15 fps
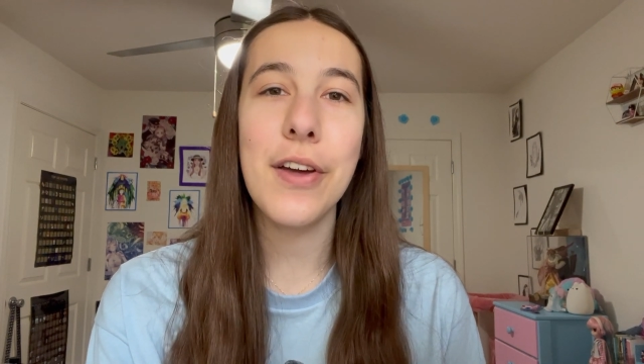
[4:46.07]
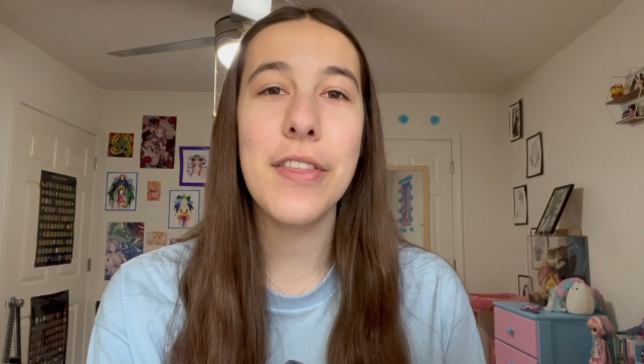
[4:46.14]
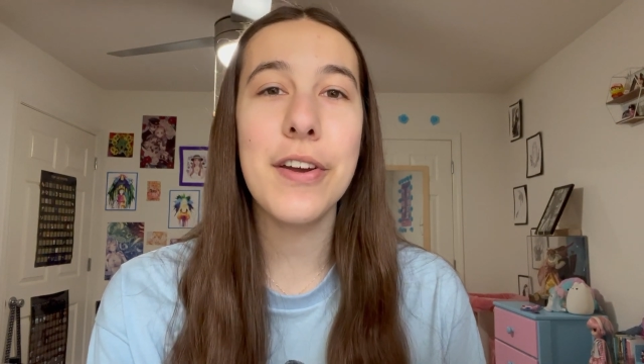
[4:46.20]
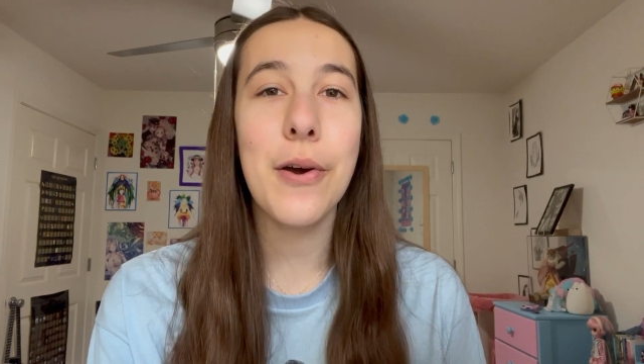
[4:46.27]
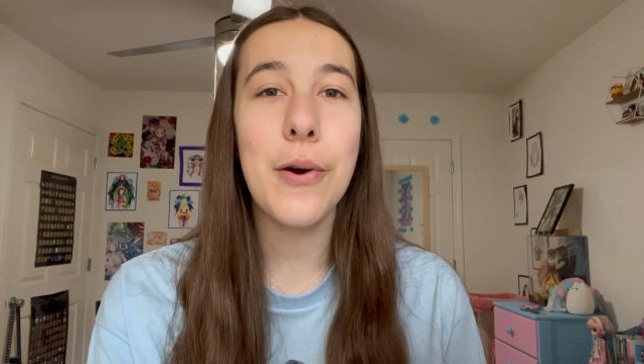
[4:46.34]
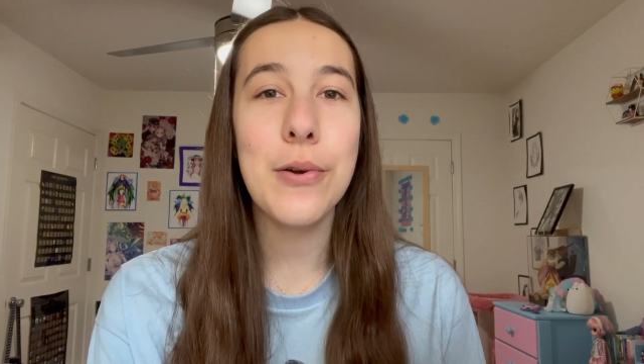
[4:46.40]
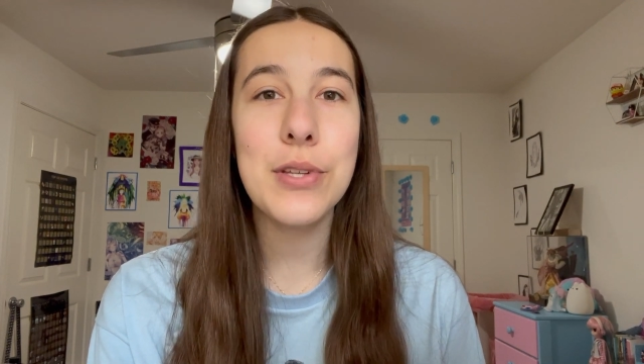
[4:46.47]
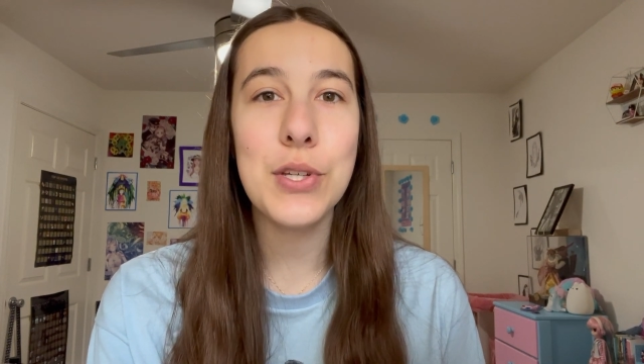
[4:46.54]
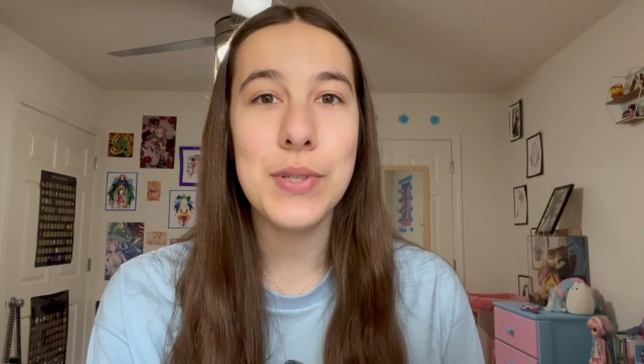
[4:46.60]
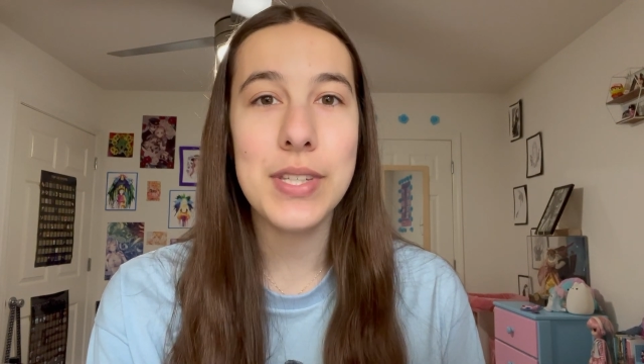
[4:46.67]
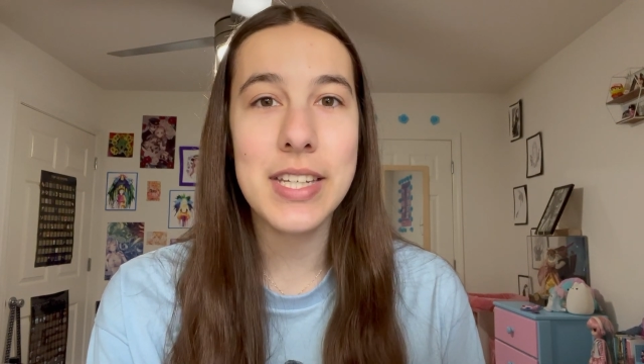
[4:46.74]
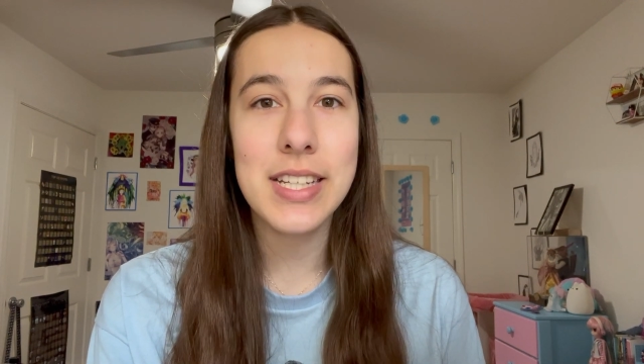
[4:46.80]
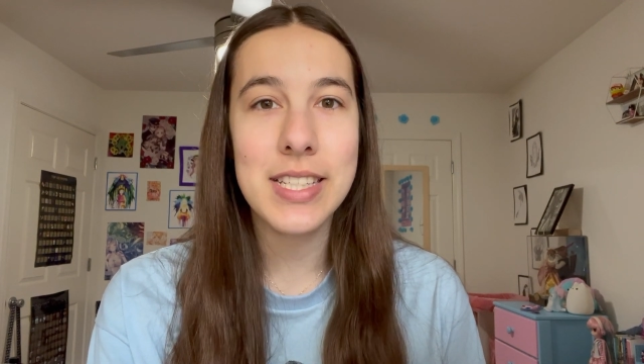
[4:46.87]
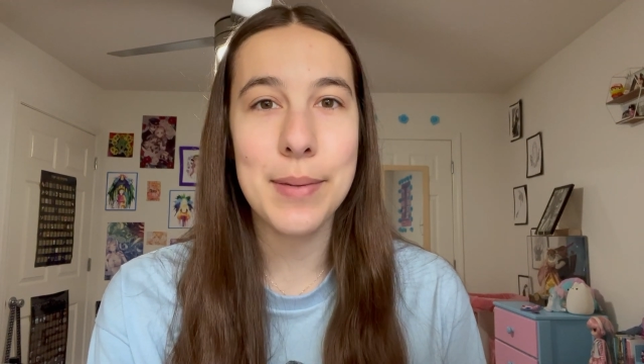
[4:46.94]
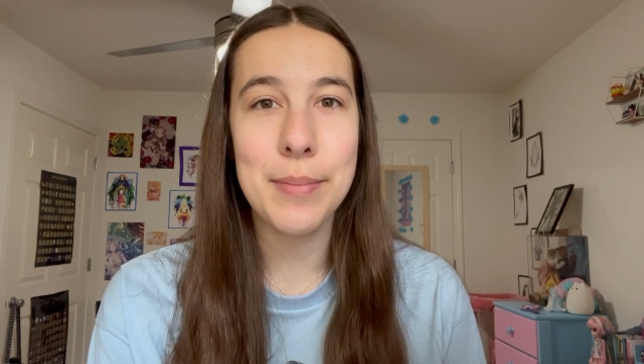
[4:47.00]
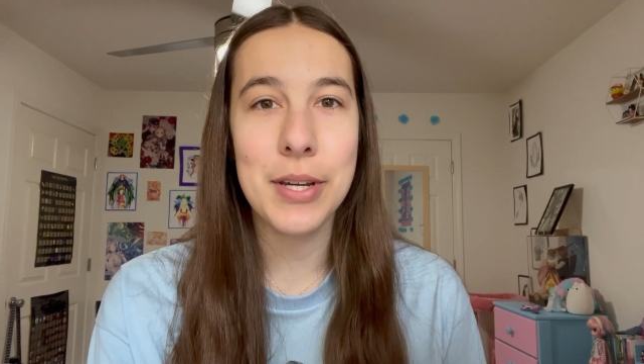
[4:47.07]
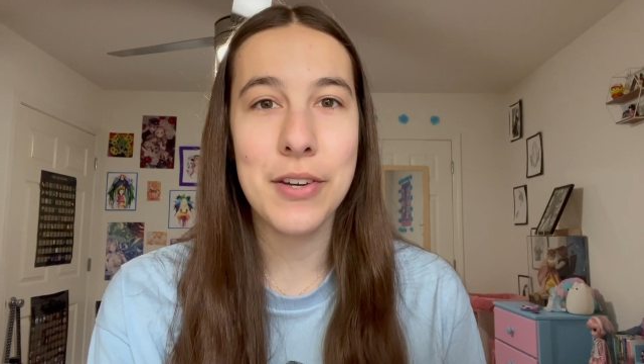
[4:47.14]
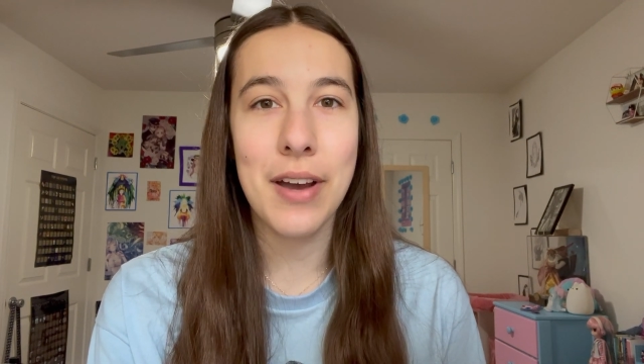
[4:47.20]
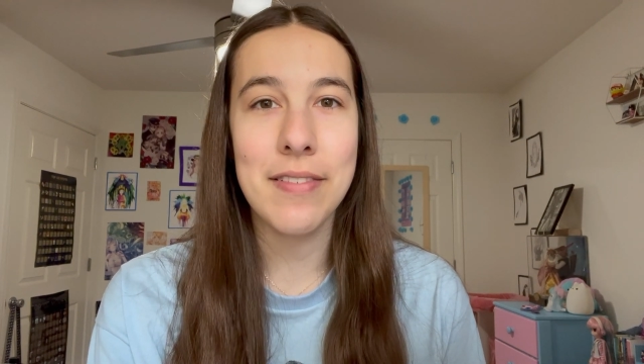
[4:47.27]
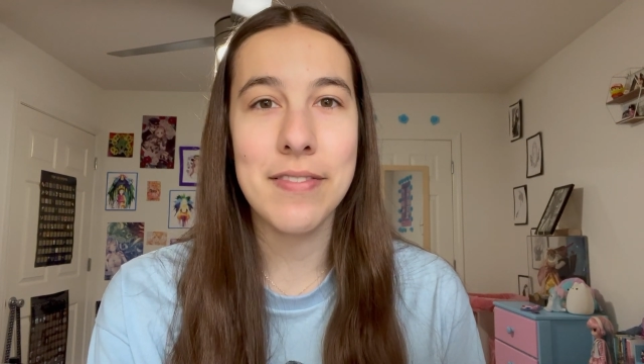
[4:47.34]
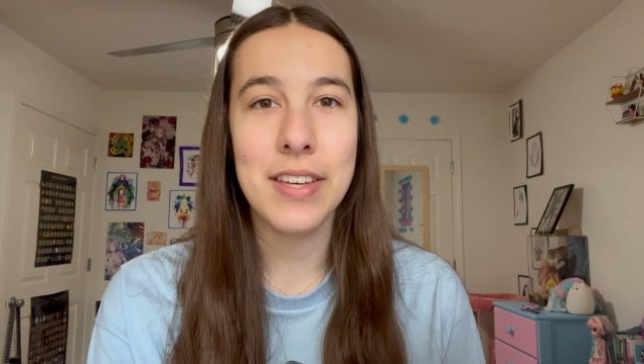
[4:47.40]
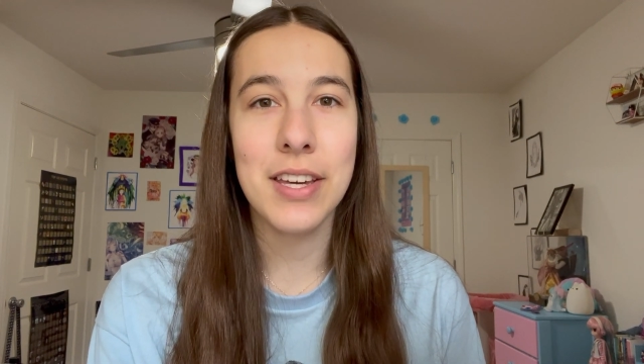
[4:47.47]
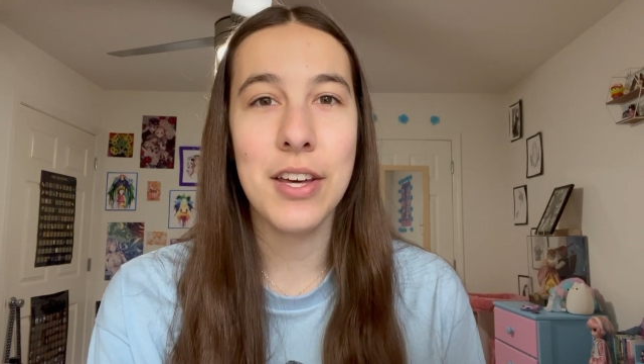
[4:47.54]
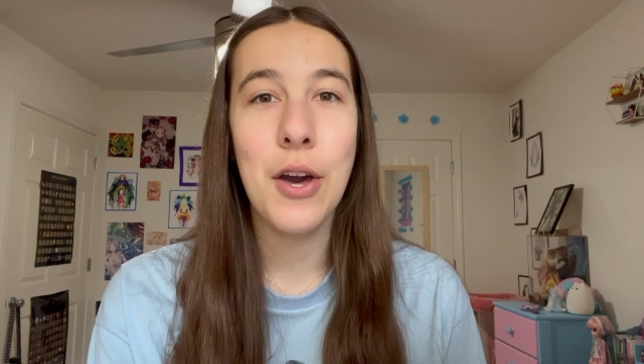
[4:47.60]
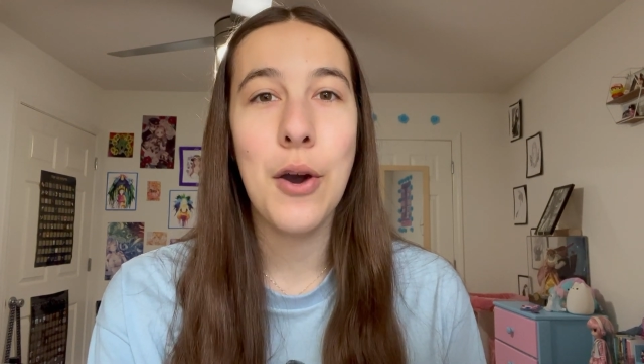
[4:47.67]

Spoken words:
their own unique demographic,